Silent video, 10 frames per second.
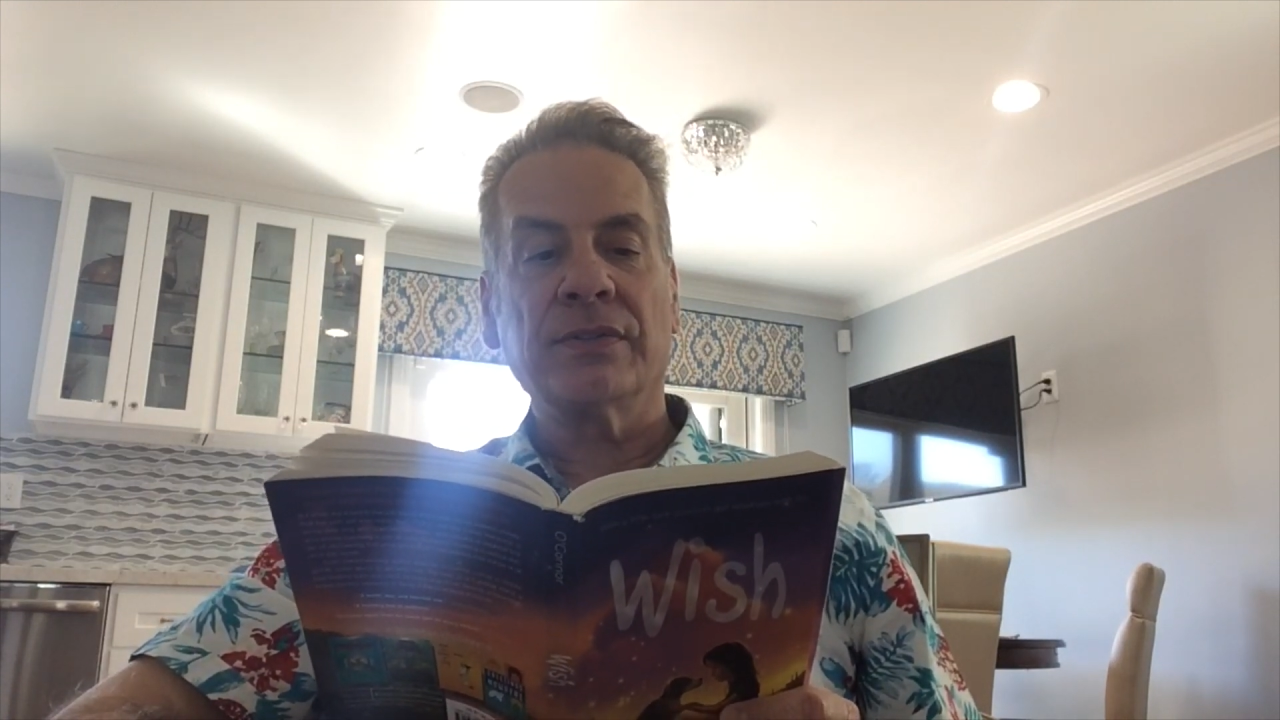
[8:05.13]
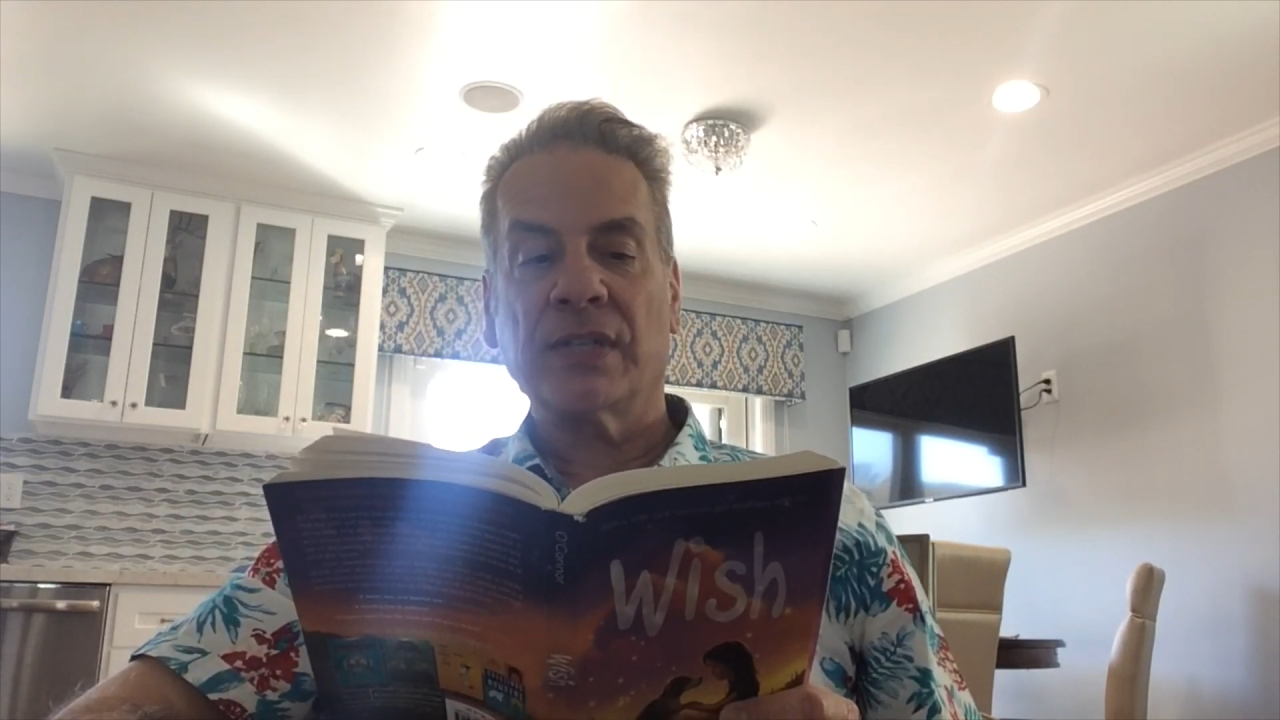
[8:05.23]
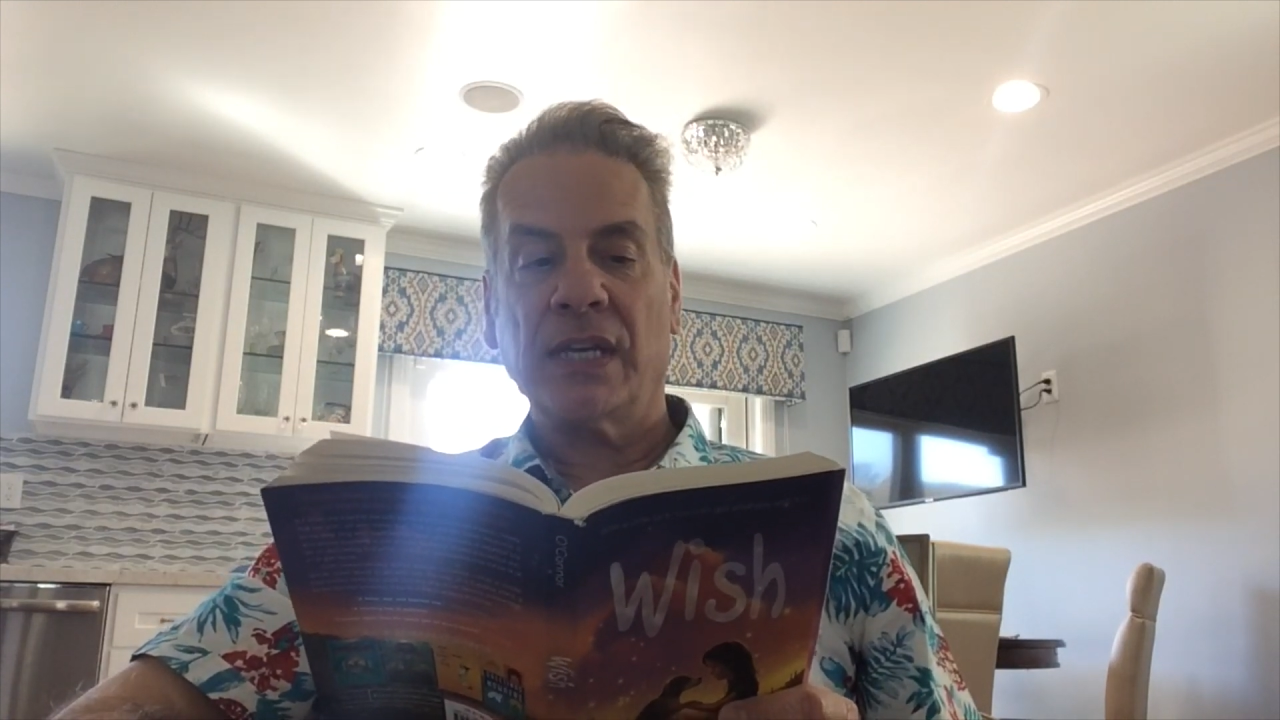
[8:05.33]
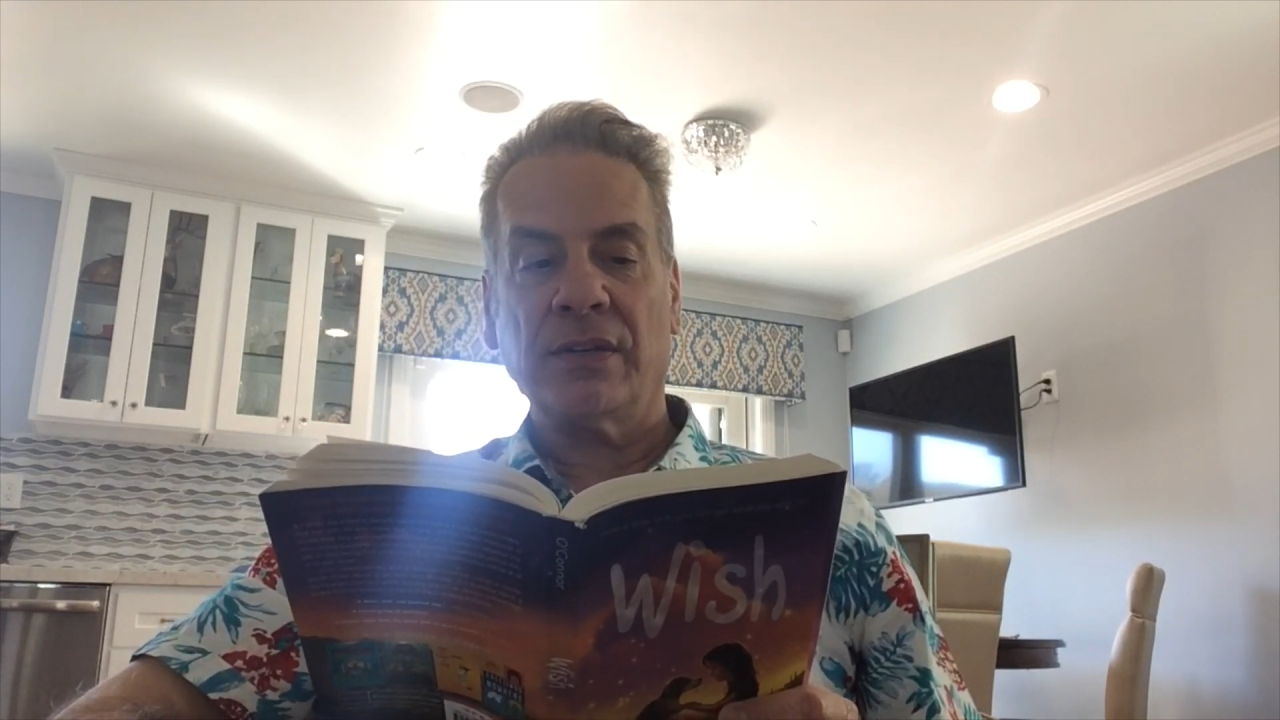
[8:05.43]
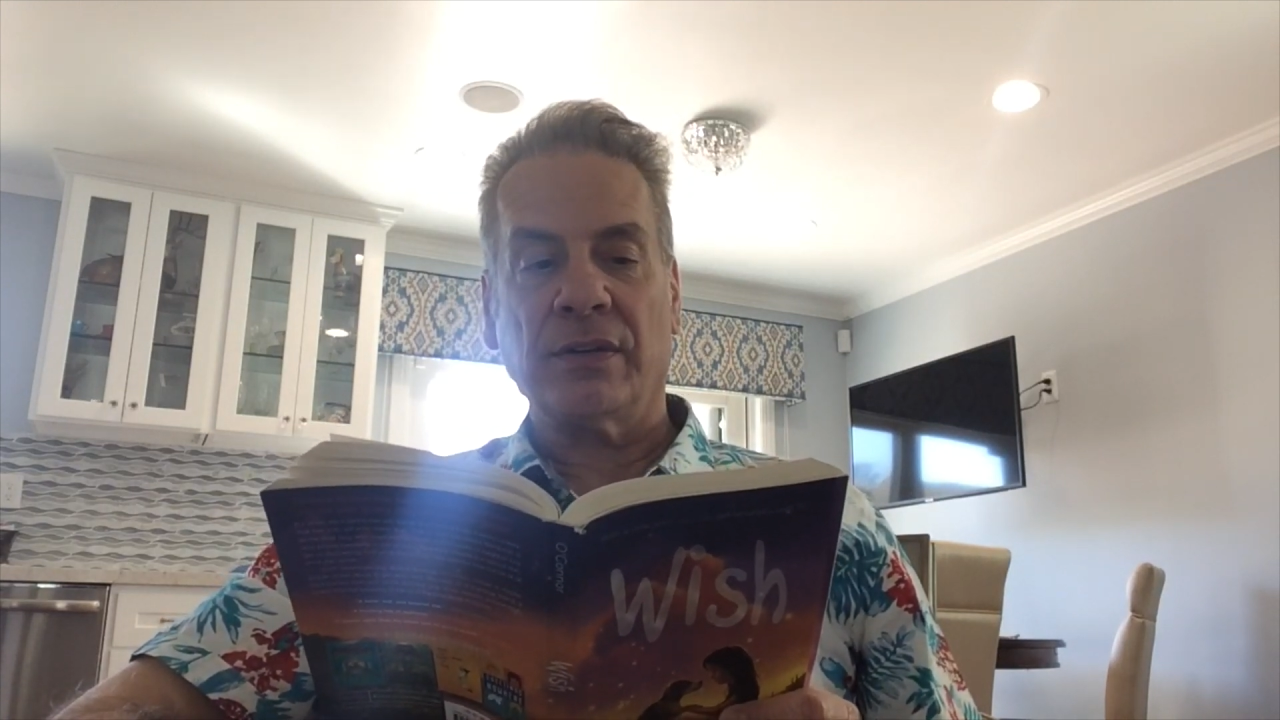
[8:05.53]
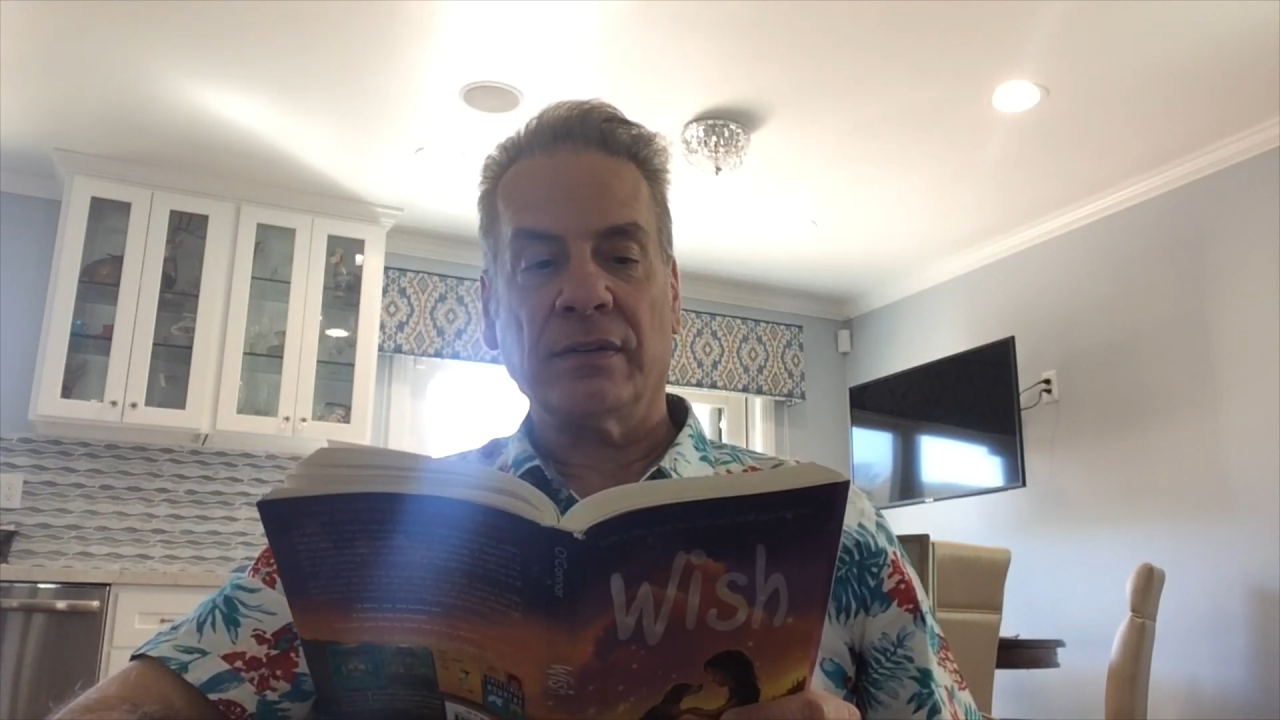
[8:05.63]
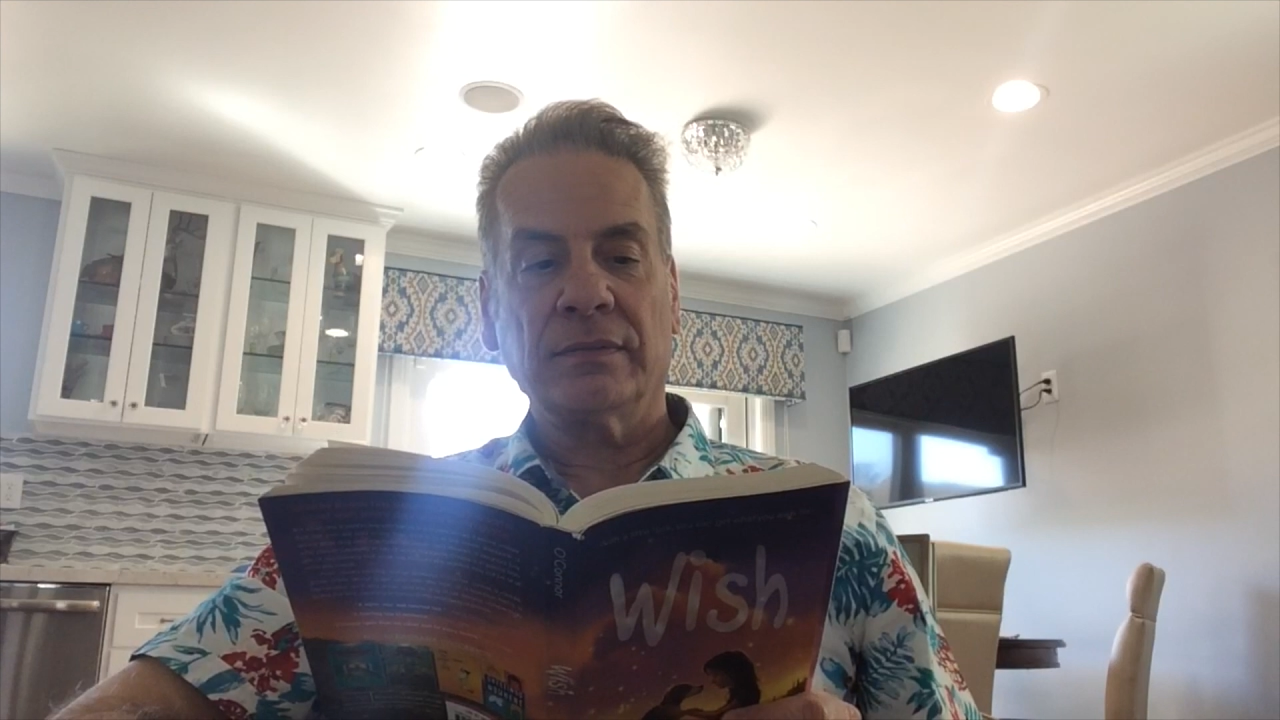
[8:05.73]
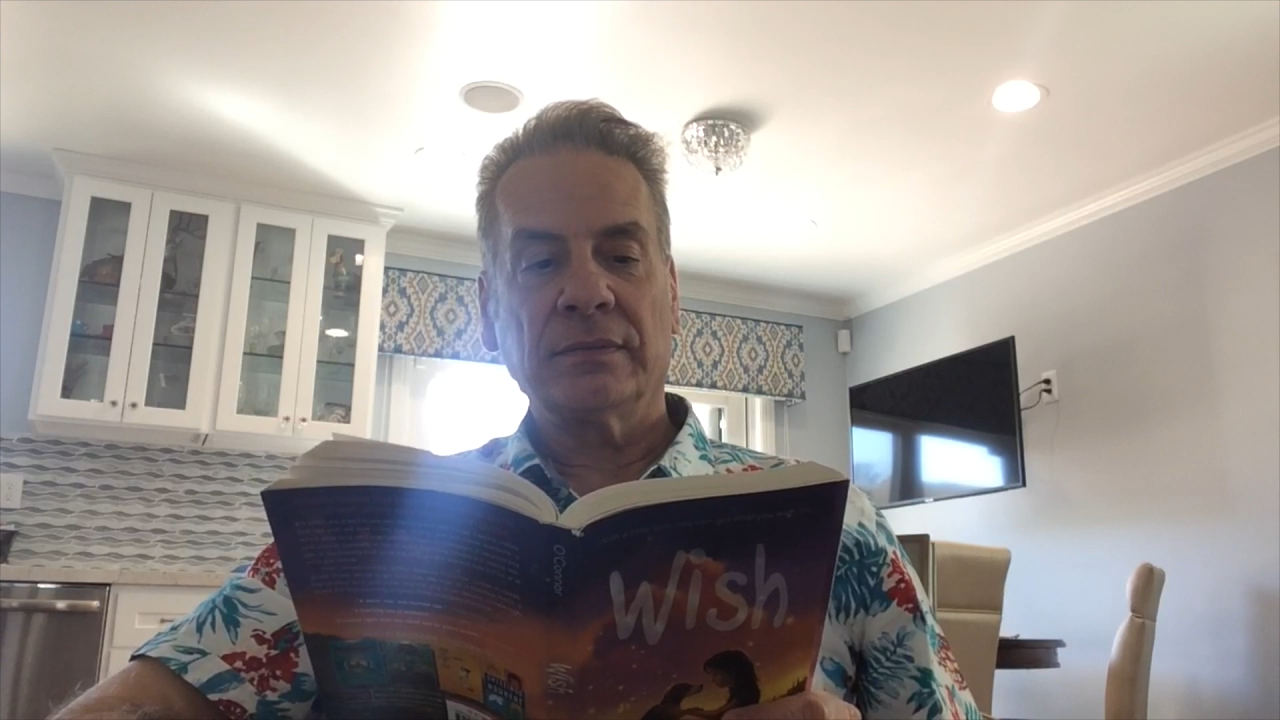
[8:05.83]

Skeeter.